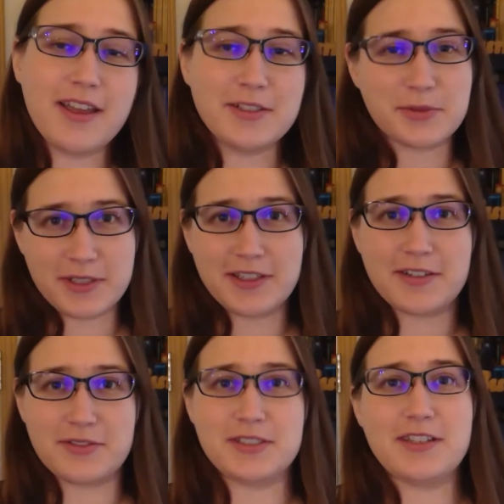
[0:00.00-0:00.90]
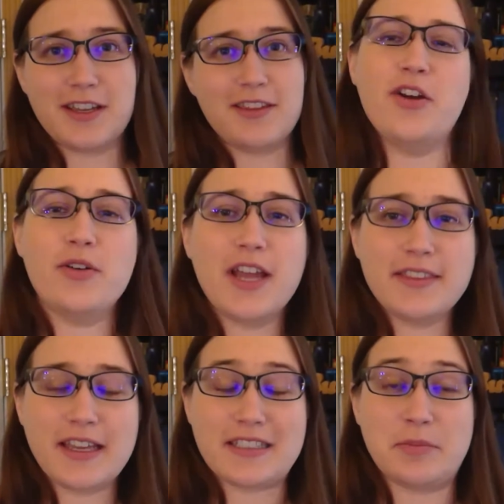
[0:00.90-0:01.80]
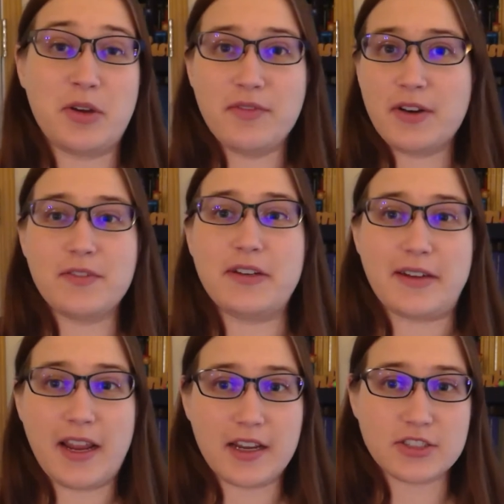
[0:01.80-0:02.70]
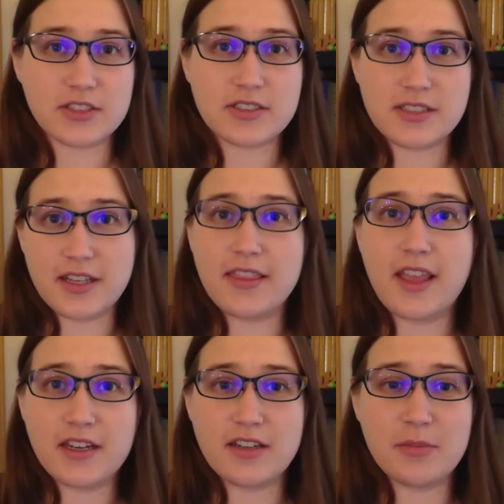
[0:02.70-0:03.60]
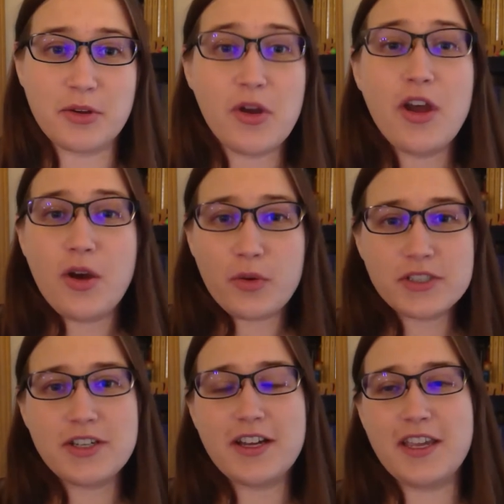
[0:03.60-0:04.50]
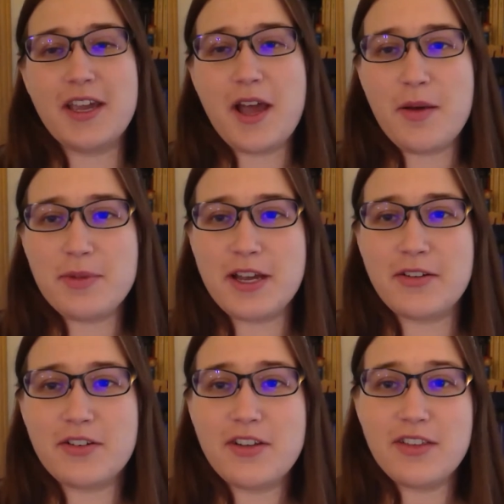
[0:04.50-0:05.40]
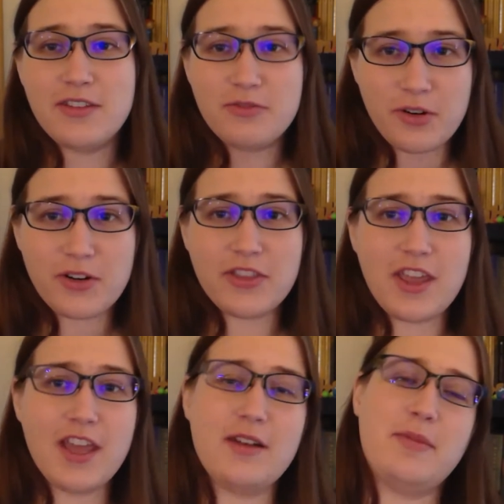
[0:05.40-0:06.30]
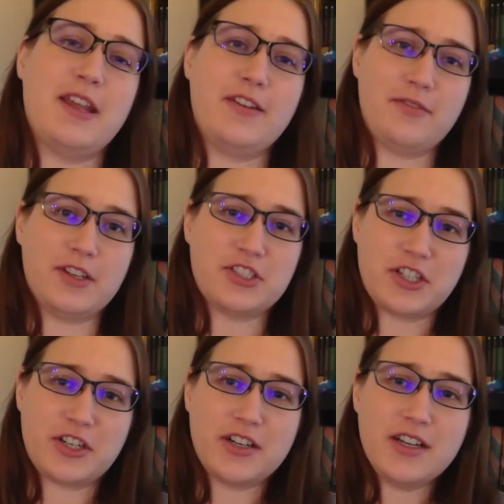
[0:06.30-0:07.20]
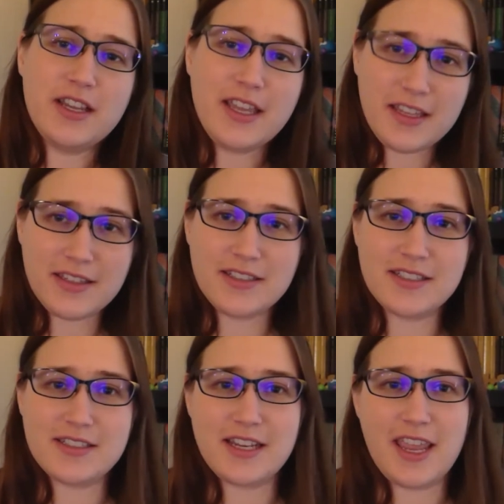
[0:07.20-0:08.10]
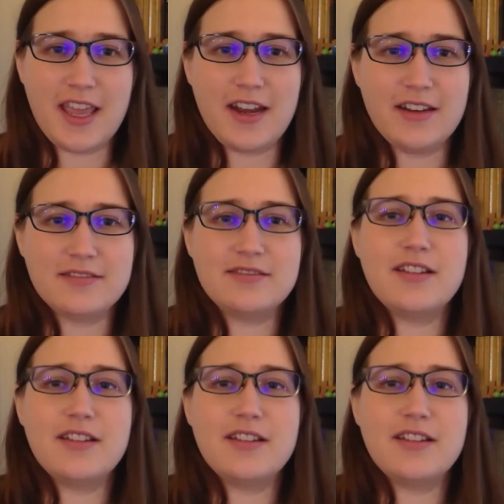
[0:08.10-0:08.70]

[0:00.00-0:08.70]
I had you worried there for a second. No, not that Dumbo. I've never even actually seen that Dumbo. We're talking about the fourth animated feature in the Disney canon,